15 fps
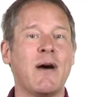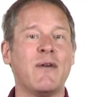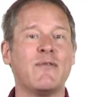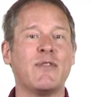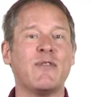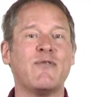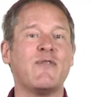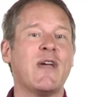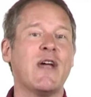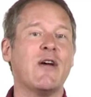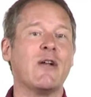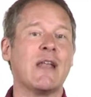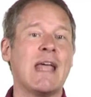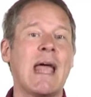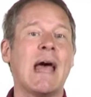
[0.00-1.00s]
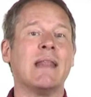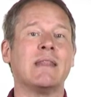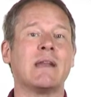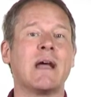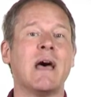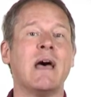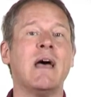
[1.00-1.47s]
of the fair
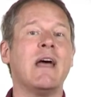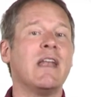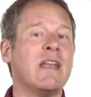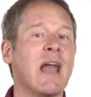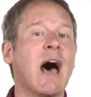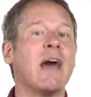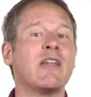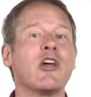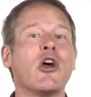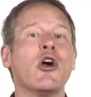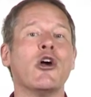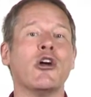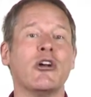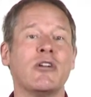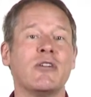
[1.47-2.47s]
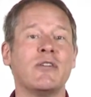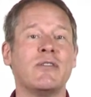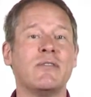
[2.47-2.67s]
Leandra not heard.